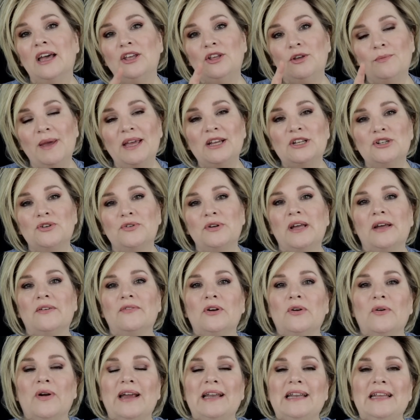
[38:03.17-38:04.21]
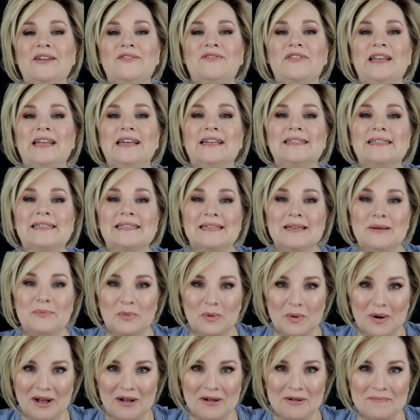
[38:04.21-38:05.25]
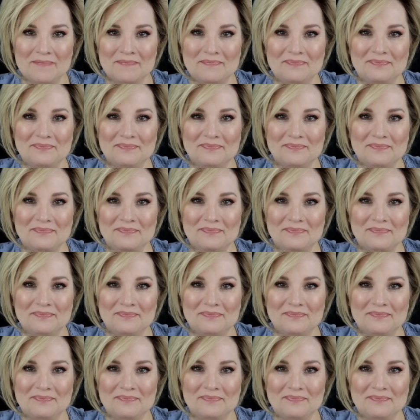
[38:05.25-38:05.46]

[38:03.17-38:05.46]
you make sure you have a great evening and sleep well.